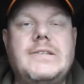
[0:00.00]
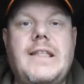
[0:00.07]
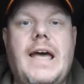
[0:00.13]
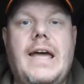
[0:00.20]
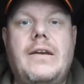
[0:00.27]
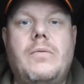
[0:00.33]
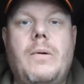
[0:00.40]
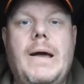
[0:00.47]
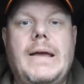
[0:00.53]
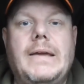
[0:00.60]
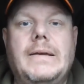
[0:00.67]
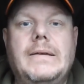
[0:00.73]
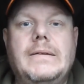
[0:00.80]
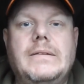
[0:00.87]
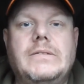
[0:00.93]
staying away.
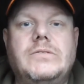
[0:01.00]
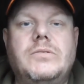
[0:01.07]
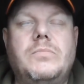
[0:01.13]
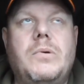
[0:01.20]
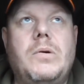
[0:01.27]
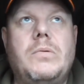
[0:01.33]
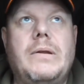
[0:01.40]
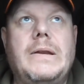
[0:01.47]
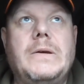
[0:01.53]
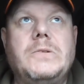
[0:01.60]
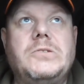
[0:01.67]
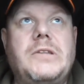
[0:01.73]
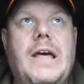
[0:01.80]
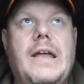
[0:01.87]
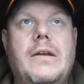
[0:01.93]
I said, well, they're
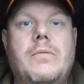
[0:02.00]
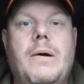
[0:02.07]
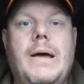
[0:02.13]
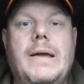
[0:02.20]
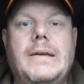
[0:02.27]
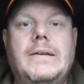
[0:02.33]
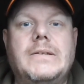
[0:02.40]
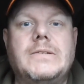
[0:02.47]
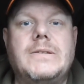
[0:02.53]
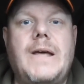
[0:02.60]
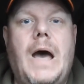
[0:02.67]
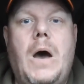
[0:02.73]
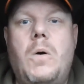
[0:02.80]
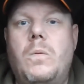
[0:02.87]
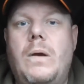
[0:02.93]
not staying away because the
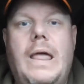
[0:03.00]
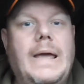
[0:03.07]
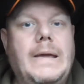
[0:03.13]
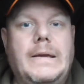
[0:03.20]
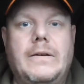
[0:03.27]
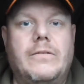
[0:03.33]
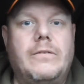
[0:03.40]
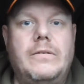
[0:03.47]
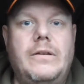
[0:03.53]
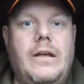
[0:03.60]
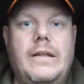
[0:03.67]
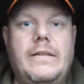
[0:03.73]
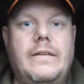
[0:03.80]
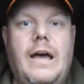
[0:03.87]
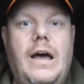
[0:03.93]
whole lake,
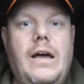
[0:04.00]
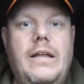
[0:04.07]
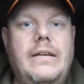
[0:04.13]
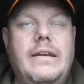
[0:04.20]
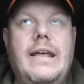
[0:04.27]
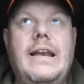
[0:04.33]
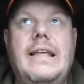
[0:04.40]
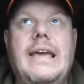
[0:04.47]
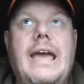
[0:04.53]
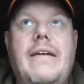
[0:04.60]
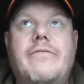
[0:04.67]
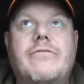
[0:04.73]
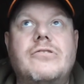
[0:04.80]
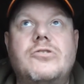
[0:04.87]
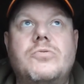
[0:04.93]
nearly
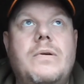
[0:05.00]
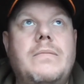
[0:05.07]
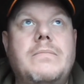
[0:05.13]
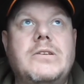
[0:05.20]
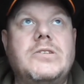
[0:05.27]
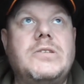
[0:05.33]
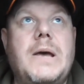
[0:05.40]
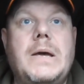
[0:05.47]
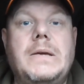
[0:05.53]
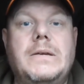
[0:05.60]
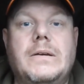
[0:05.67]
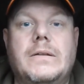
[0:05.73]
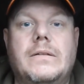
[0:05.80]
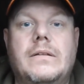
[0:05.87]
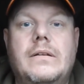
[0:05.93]
every swim is
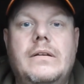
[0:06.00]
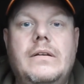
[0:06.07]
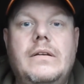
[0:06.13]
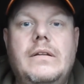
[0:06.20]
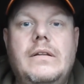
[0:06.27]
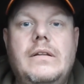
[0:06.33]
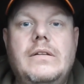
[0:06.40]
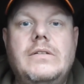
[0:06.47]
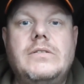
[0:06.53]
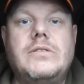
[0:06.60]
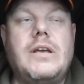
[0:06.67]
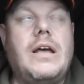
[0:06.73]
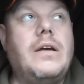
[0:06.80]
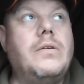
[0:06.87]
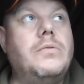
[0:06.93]
taken.
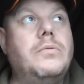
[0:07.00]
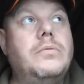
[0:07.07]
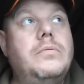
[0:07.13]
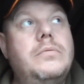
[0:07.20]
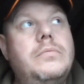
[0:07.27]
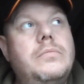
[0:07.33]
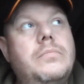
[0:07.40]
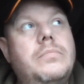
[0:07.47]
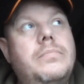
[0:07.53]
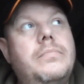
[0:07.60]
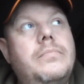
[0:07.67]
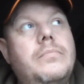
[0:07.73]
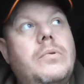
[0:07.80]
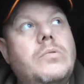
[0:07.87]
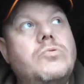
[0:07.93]
So
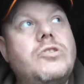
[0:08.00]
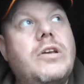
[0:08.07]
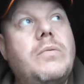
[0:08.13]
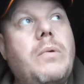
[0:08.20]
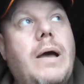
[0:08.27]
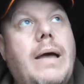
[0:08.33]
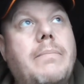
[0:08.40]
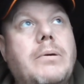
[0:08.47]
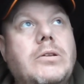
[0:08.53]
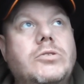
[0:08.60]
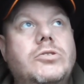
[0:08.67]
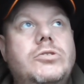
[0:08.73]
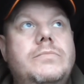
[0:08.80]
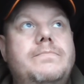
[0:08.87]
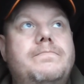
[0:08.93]
we'll see what
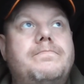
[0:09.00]
happens.